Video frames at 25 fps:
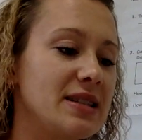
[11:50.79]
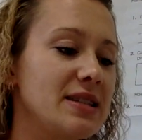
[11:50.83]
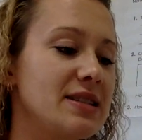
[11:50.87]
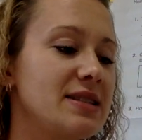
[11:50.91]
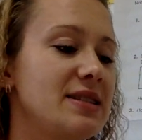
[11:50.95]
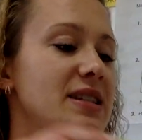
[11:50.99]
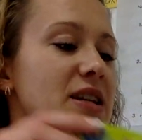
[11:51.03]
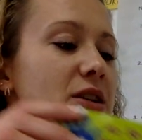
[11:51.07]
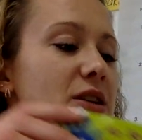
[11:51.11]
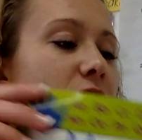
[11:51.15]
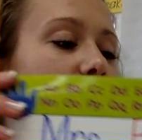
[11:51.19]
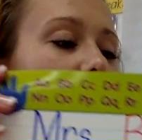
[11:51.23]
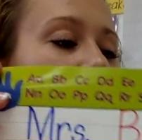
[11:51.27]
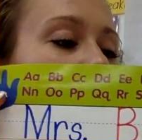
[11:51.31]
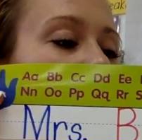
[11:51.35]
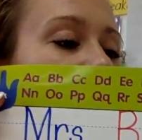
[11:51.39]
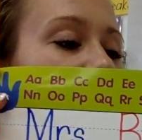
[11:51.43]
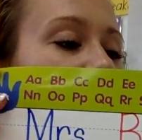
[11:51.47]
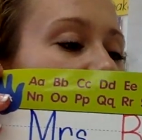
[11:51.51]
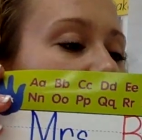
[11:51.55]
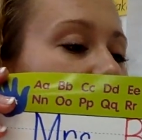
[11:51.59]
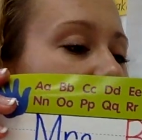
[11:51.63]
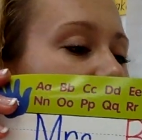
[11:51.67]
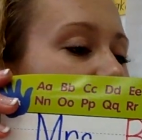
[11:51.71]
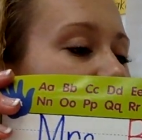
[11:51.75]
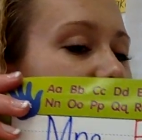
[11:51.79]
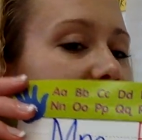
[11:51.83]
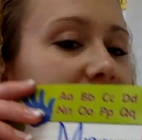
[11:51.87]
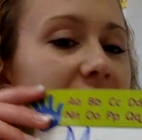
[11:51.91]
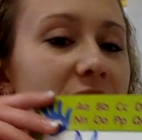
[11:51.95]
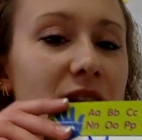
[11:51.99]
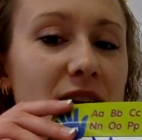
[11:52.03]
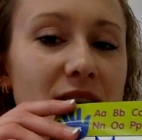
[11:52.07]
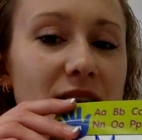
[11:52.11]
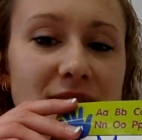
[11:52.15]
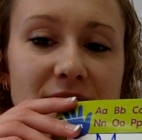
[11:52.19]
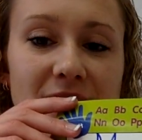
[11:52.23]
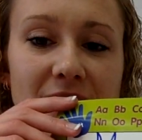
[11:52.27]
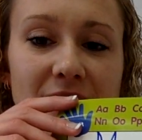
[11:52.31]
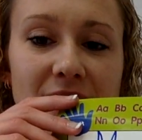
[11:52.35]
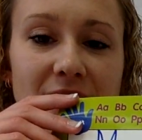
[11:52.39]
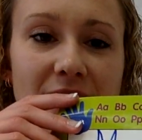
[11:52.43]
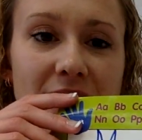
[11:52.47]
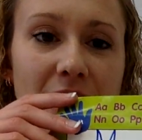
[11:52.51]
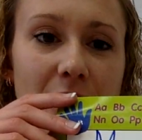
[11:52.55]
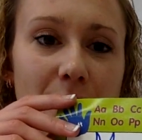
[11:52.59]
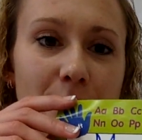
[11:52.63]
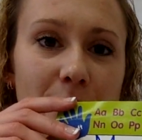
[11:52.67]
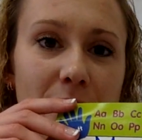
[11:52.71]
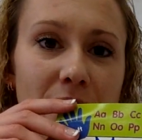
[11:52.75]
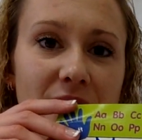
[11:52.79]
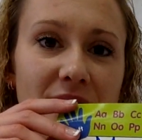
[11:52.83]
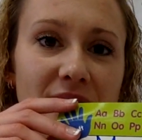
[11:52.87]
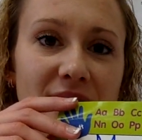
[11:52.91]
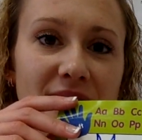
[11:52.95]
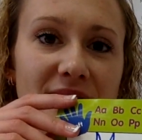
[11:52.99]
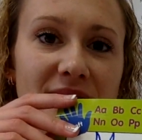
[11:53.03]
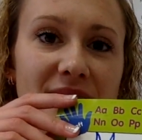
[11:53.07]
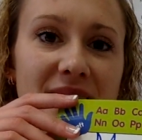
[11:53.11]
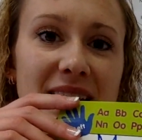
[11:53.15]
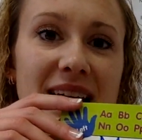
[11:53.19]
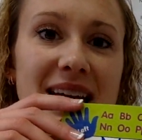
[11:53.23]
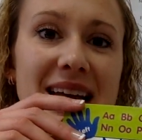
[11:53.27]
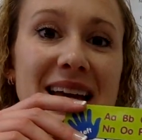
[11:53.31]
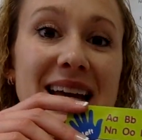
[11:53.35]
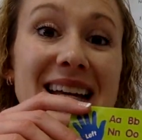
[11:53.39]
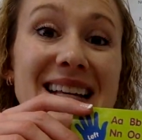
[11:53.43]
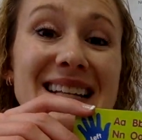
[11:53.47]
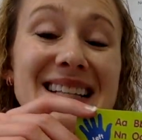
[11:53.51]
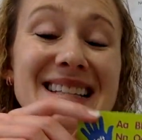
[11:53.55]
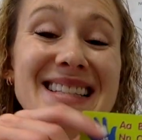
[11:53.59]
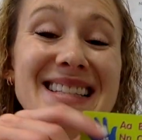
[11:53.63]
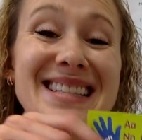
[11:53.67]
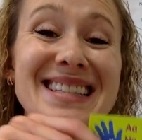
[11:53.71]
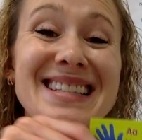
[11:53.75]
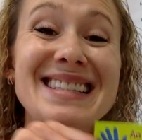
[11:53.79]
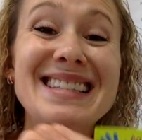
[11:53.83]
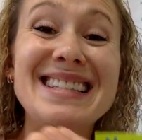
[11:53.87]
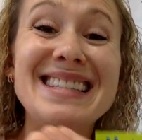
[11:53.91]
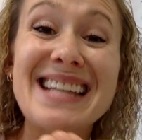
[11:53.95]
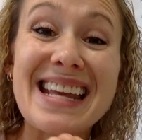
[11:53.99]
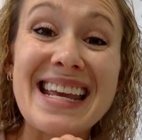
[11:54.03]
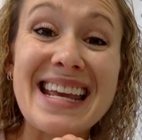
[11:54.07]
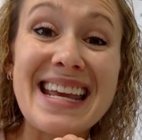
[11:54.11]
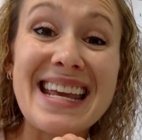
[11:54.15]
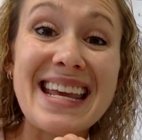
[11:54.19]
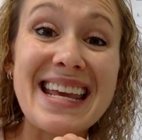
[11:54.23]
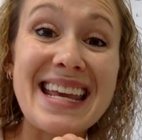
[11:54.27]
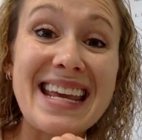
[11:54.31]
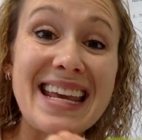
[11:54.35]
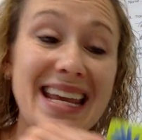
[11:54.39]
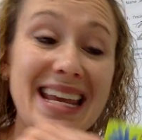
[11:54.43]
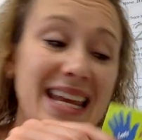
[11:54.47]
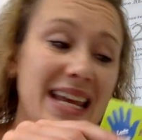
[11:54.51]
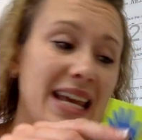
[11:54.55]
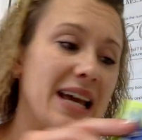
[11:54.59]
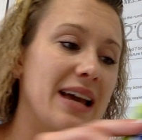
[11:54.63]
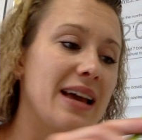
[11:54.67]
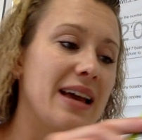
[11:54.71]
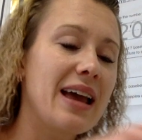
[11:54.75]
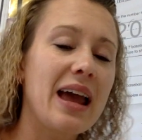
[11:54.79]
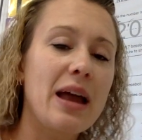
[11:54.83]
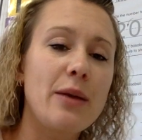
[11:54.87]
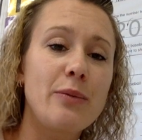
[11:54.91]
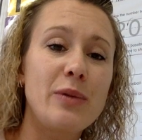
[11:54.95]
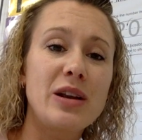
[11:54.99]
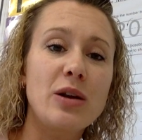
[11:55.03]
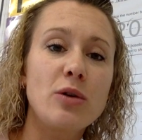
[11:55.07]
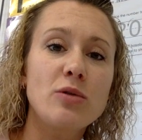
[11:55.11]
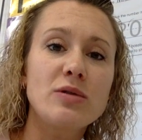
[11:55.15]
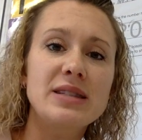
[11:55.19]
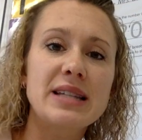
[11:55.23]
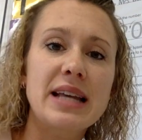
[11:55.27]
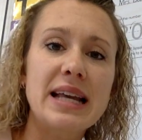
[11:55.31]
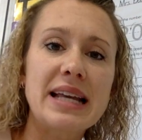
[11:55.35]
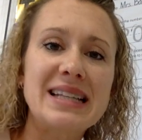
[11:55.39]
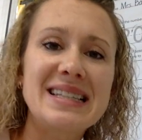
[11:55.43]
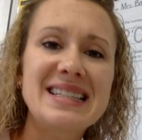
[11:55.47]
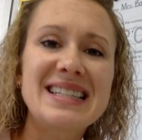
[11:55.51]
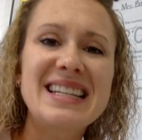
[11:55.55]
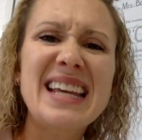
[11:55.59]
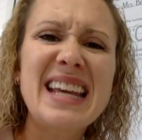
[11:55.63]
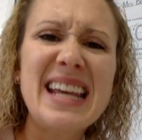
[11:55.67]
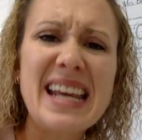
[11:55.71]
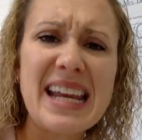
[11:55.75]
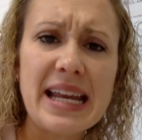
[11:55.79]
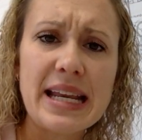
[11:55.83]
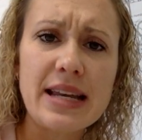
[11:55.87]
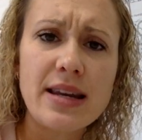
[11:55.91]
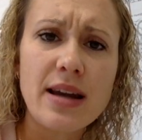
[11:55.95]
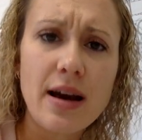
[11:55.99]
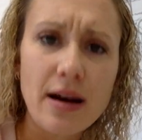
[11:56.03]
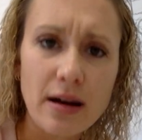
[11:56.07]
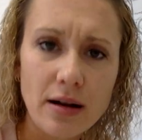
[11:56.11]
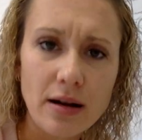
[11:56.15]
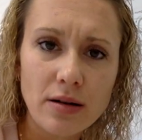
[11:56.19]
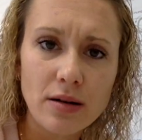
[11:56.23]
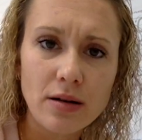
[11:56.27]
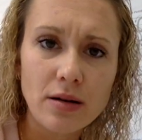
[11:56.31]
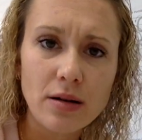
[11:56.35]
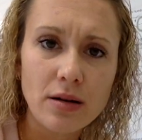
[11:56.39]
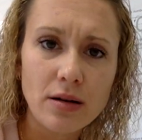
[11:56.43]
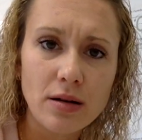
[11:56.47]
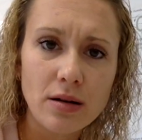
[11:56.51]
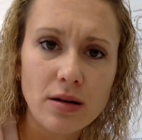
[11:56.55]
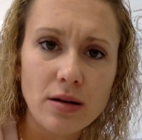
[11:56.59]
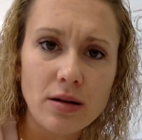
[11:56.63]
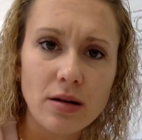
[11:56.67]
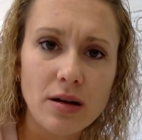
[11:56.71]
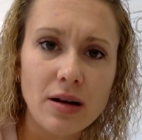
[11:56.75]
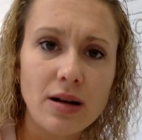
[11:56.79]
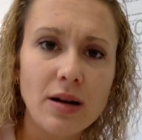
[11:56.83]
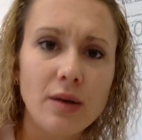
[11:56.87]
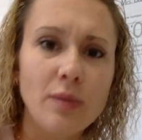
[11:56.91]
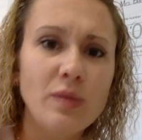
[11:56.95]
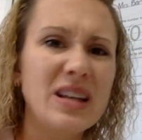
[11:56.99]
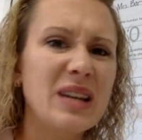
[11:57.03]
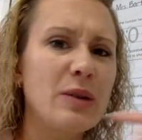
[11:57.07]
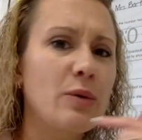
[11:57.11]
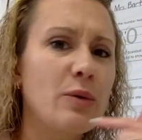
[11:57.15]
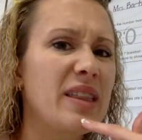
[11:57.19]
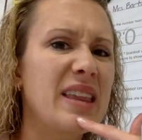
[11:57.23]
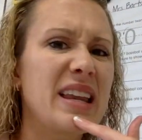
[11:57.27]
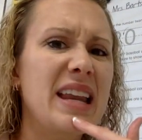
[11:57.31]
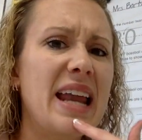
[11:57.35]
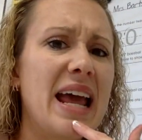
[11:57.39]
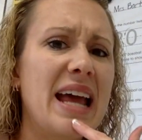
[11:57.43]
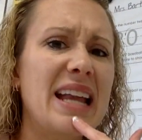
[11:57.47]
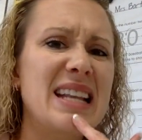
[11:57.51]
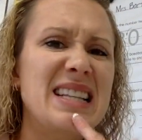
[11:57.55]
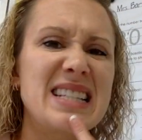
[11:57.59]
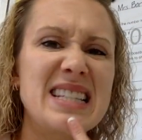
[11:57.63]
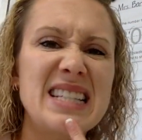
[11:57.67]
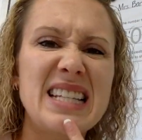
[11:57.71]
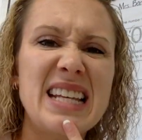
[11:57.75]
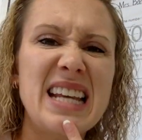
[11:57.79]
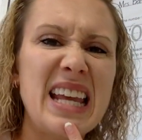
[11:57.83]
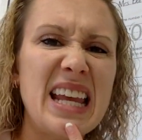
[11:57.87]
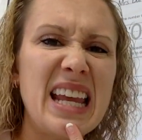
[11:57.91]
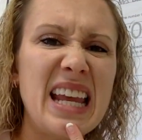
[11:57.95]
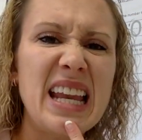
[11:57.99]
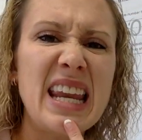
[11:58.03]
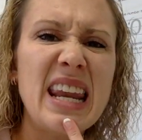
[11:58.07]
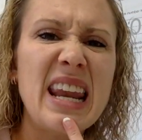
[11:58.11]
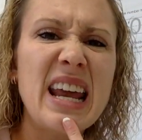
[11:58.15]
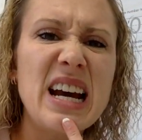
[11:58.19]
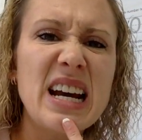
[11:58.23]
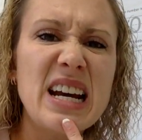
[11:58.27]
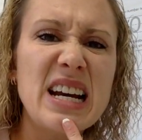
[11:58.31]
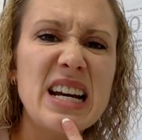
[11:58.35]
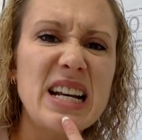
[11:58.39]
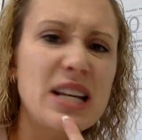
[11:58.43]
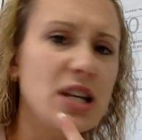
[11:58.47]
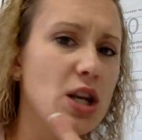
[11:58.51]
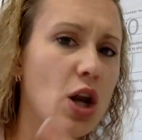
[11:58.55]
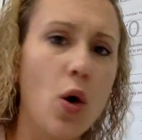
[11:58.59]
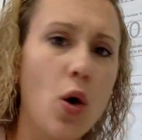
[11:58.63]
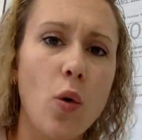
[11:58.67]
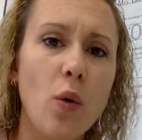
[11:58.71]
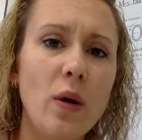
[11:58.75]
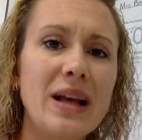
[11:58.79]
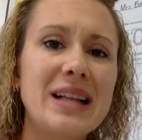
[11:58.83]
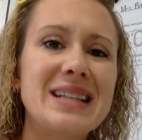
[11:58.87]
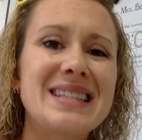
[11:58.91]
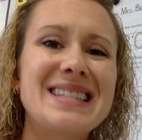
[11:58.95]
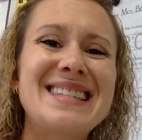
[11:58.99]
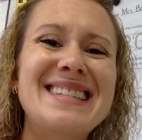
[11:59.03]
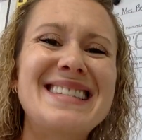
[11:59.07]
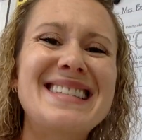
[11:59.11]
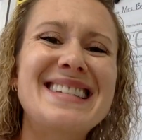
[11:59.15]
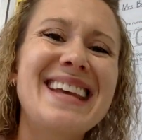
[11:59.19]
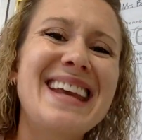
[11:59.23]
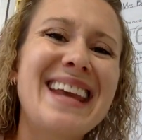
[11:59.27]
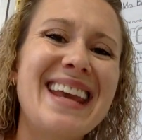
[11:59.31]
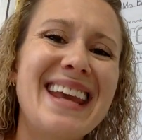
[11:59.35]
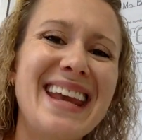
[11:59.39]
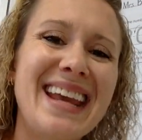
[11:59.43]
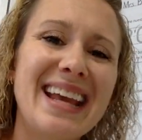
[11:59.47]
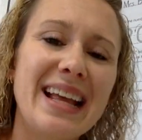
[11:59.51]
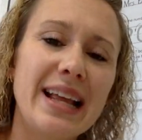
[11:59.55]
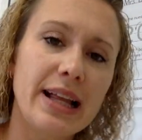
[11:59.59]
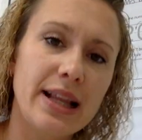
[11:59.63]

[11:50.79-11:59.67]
Because the 0 and the 20 looks like a cup of tea. And we don't say teen with an N. Teen. No, it's